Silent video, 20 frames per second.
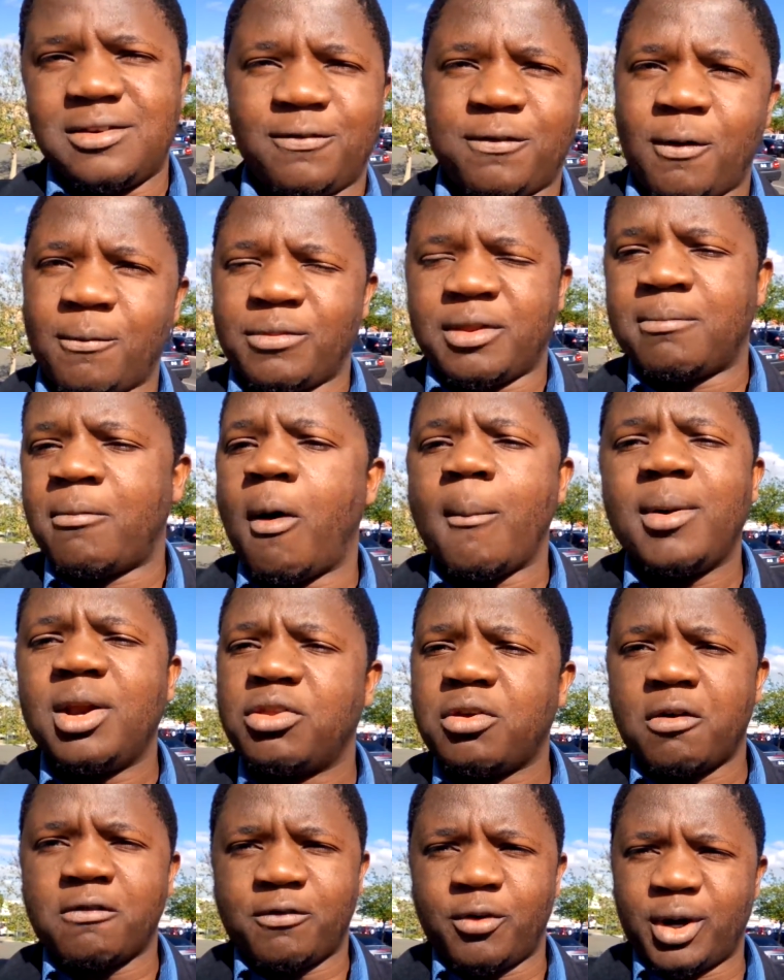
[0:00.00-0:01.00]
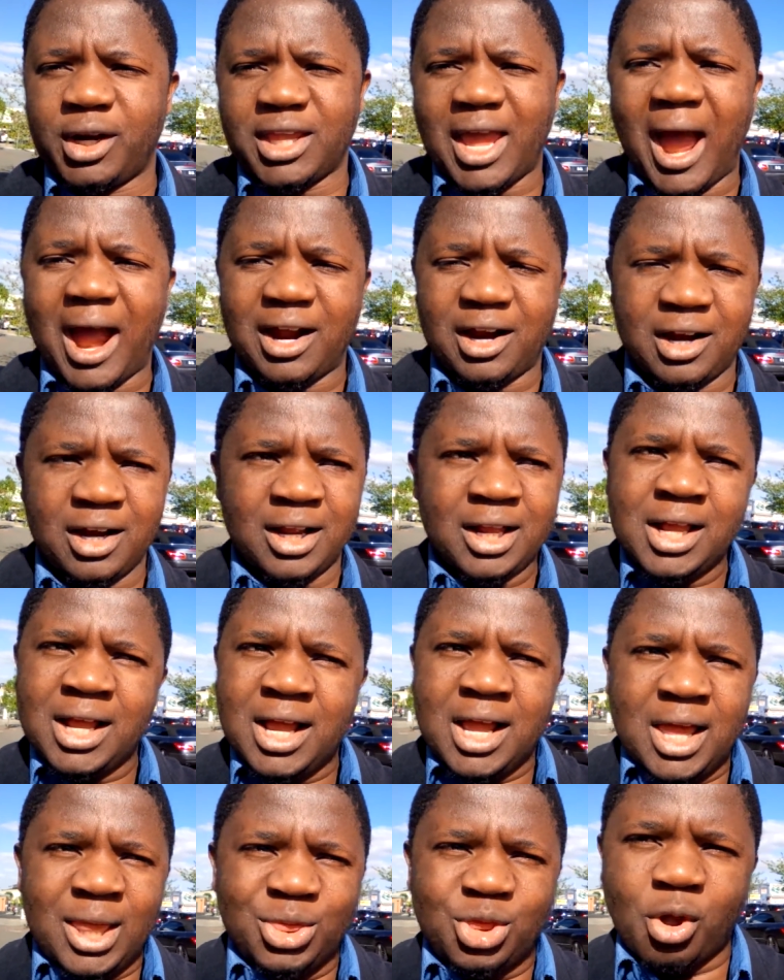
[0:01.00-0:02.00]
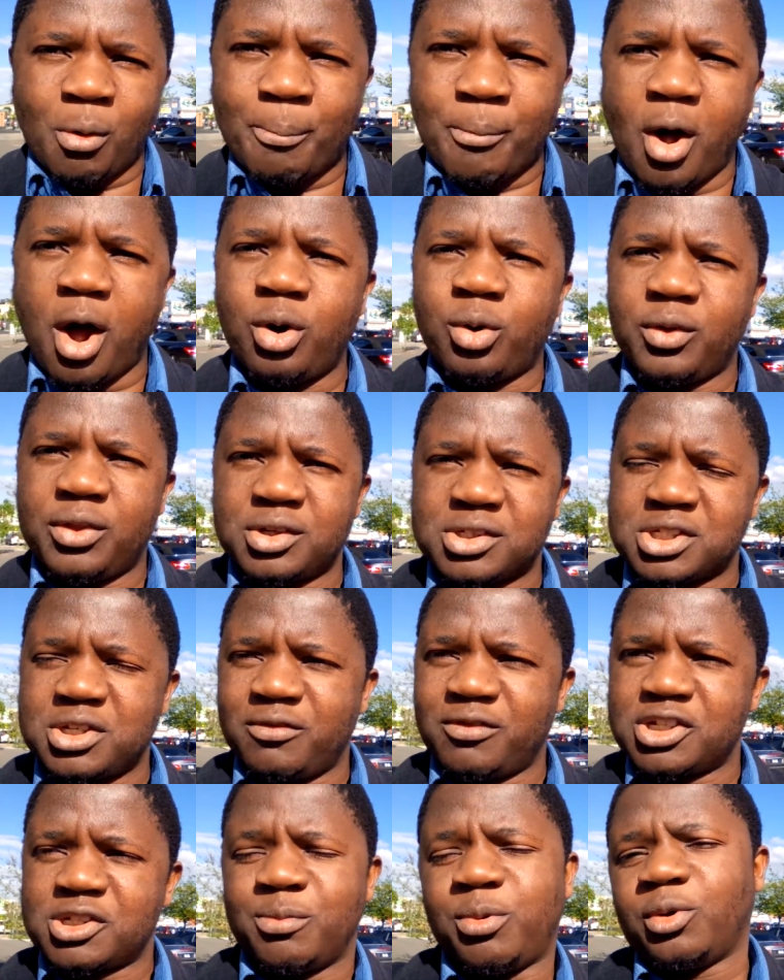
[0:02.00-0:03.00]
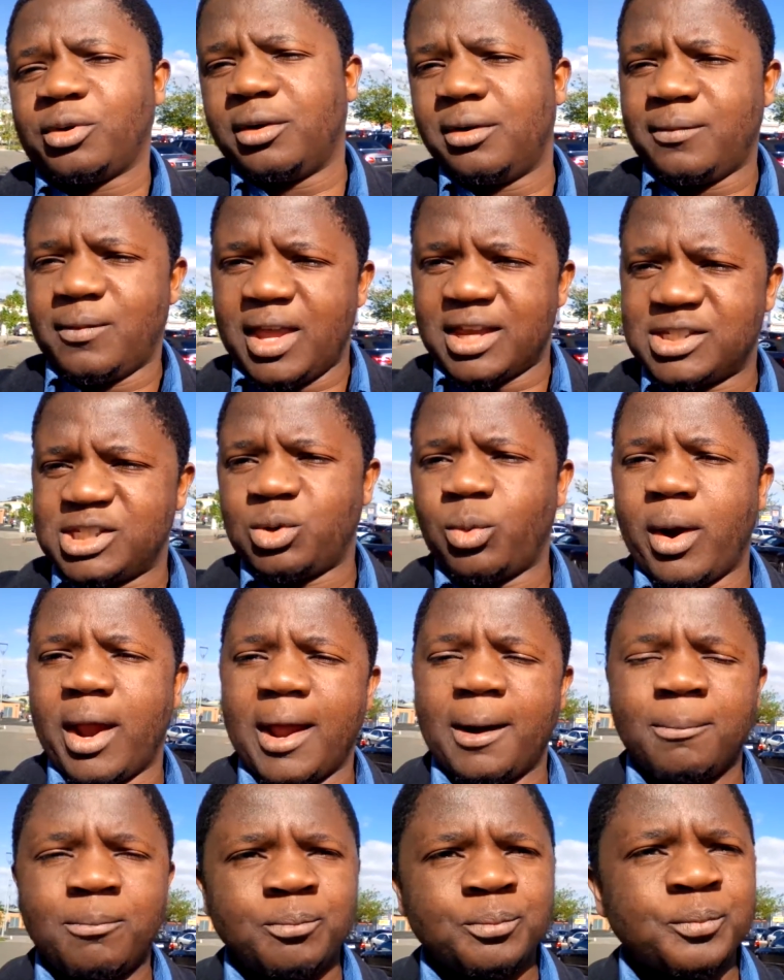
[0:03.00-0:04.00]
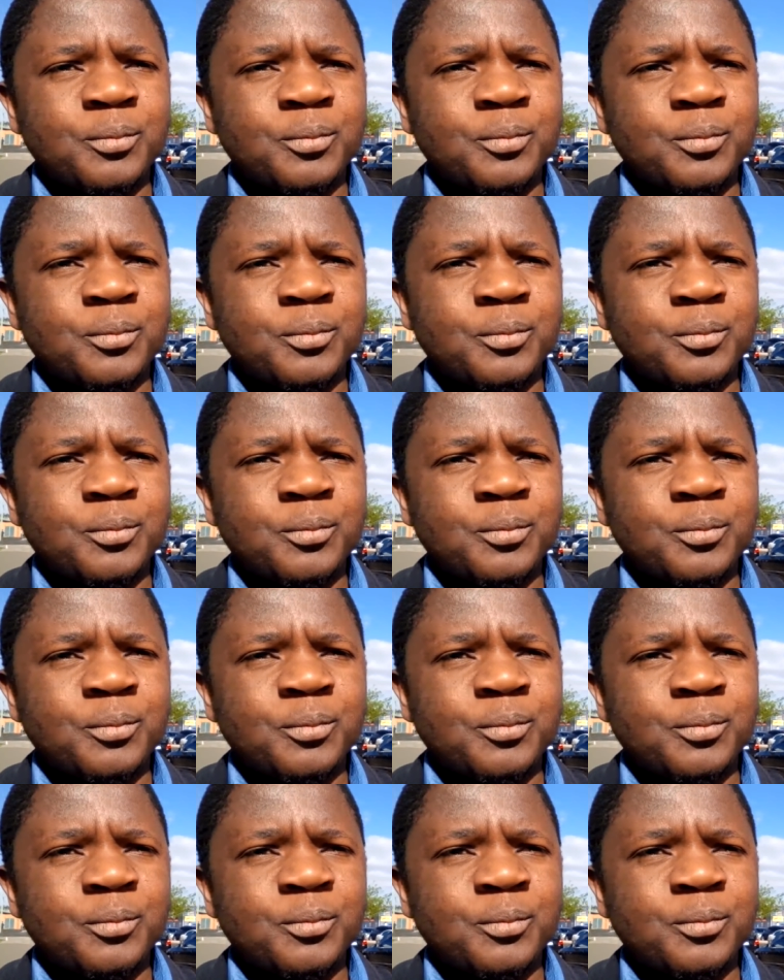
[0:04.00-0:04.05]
from the moment they were very young, they were born with a silver spoon, as it were.